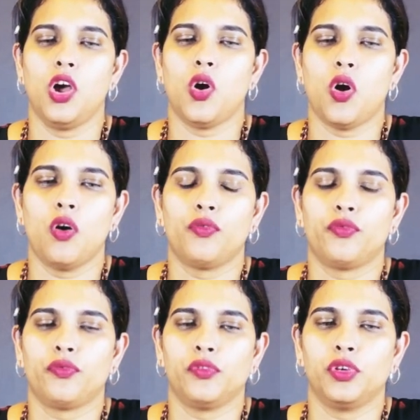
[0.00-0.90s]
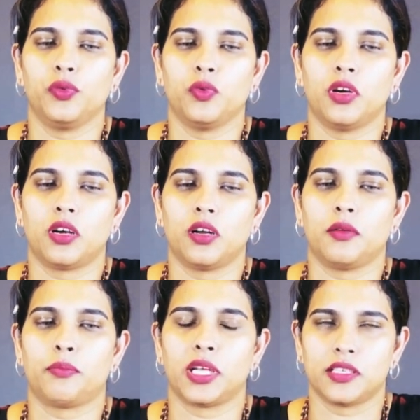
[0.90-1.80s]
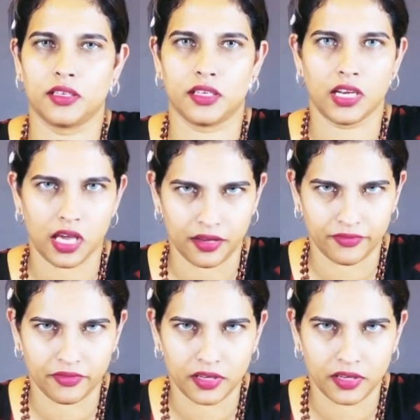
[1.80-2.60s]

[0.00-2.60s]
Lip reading: of your present life,